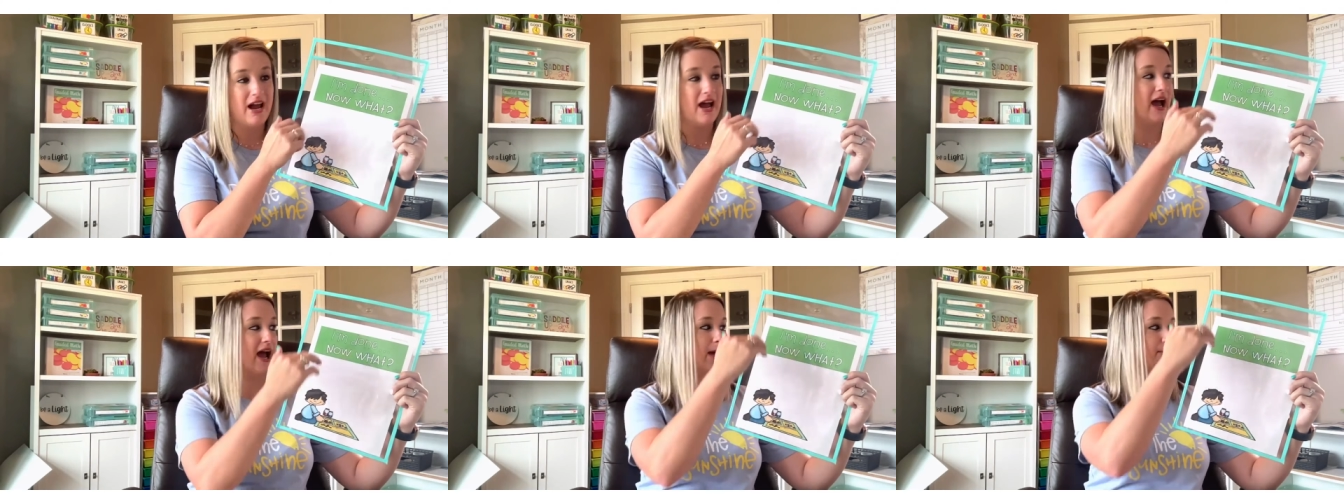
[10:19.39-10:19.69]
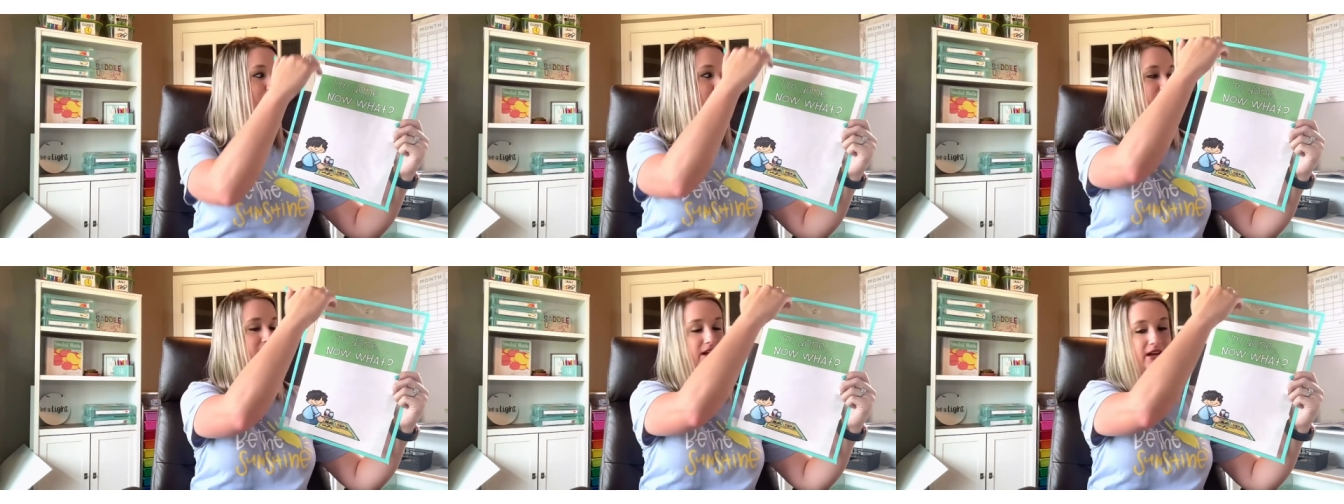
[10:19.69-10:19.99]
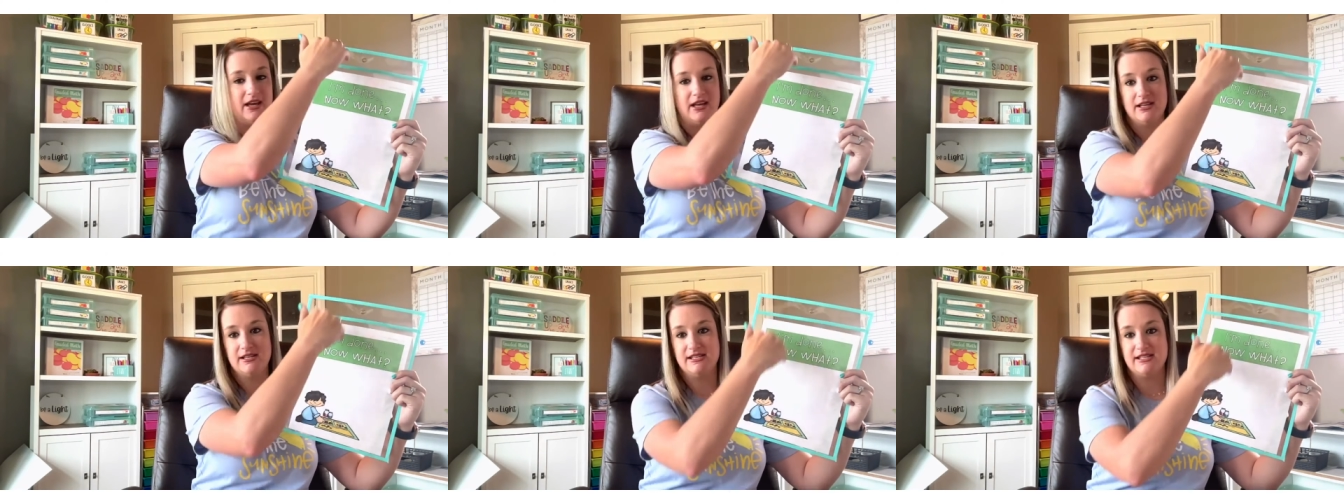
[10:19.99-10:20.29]
I put it
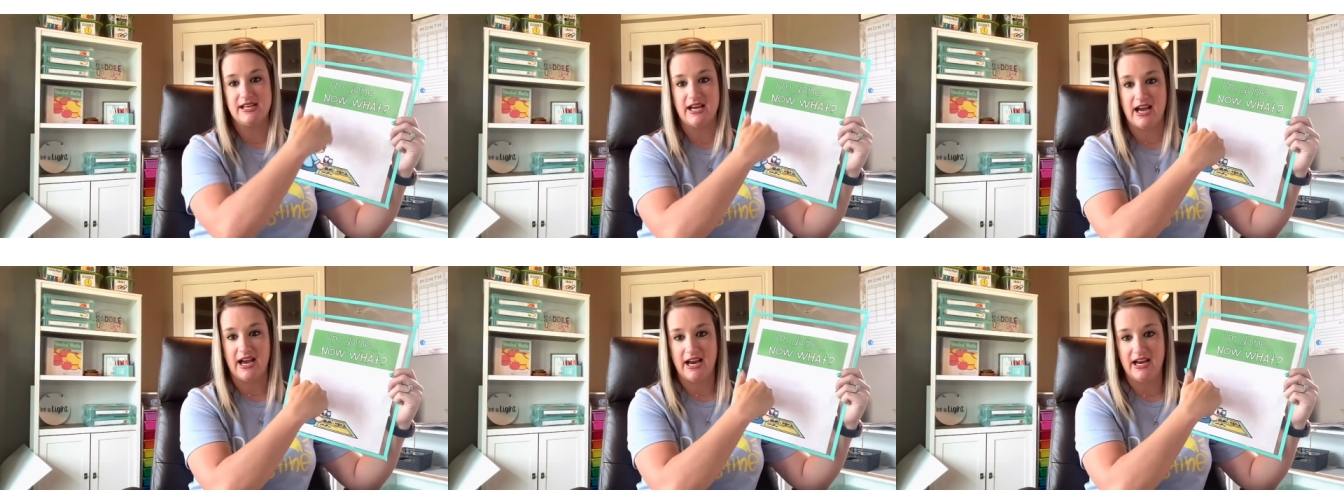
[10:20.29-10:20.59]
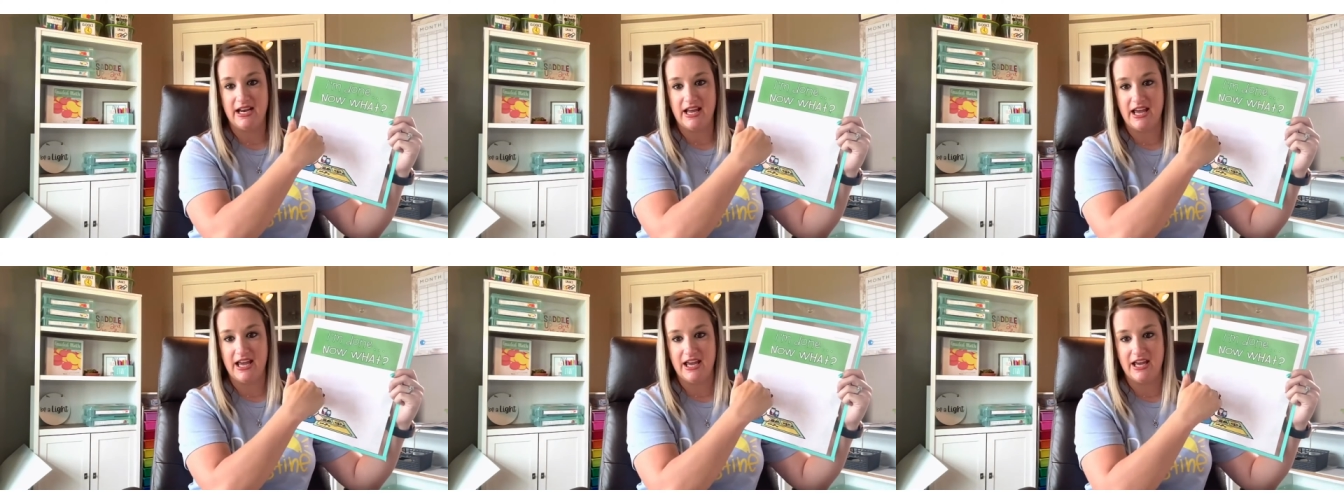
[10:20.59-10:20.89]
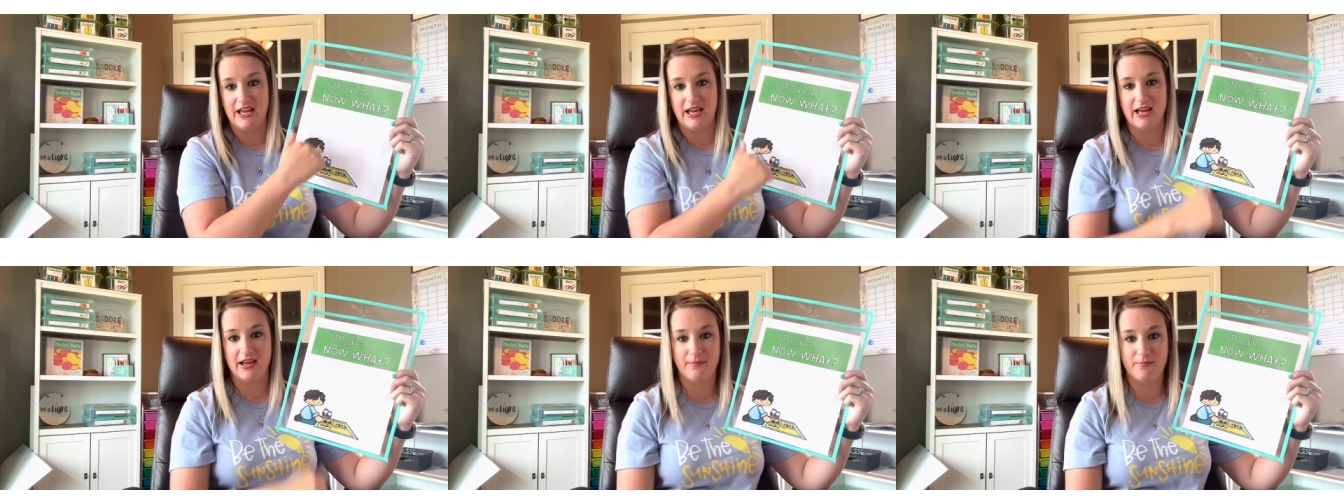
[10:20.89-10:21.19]
inside
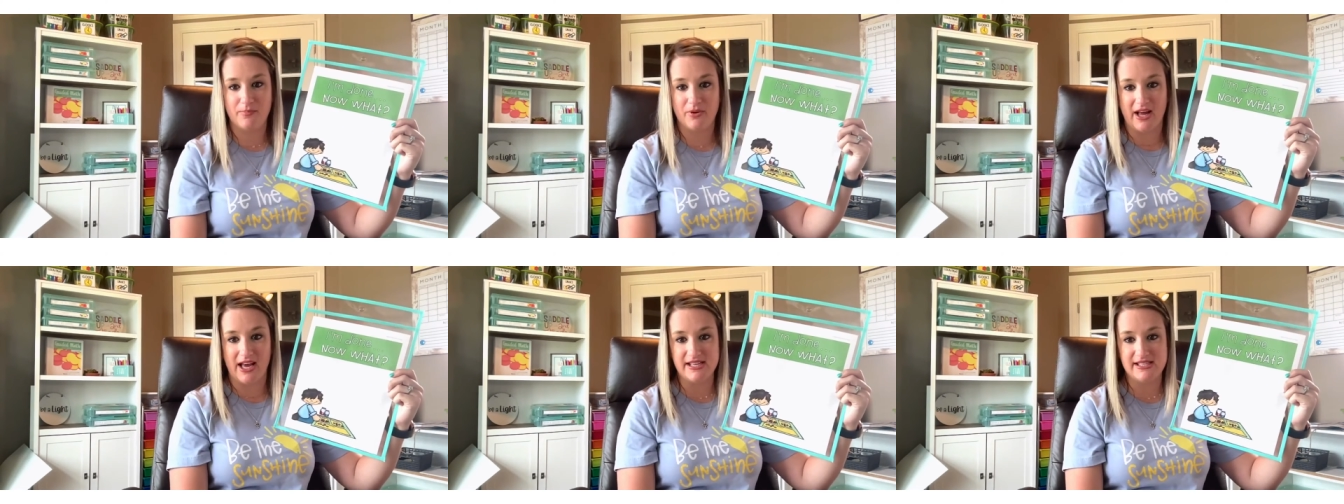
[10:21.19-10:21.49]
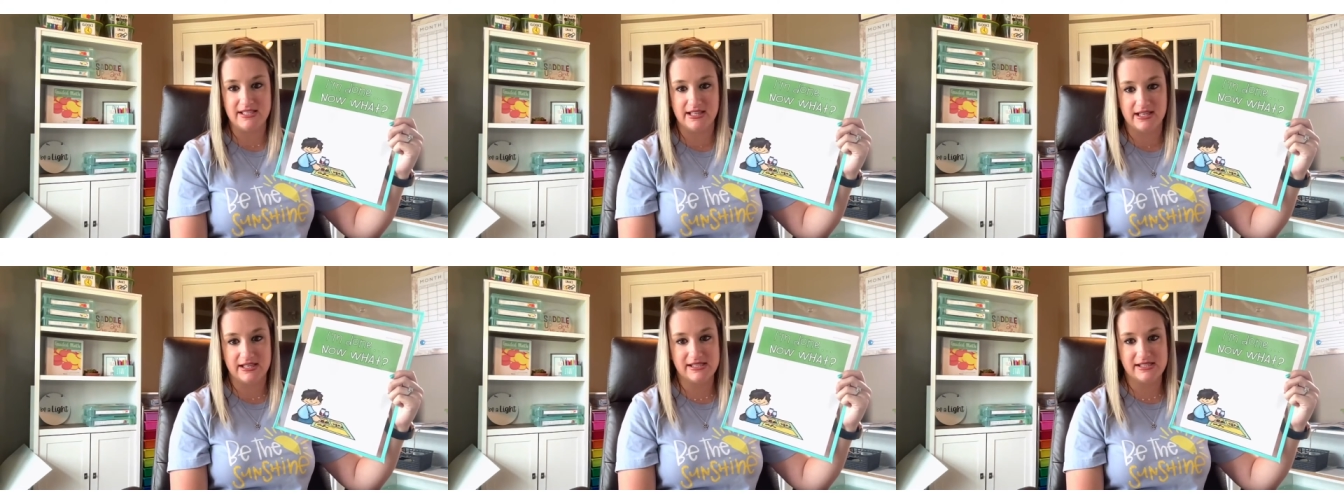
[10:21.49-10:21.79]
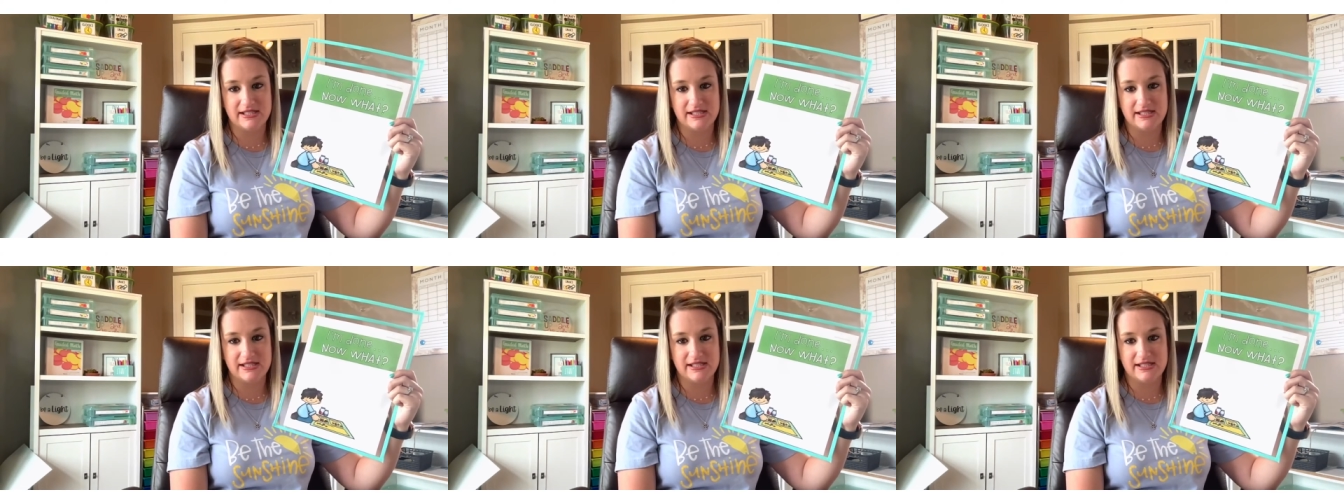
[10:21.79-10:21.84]
a plastic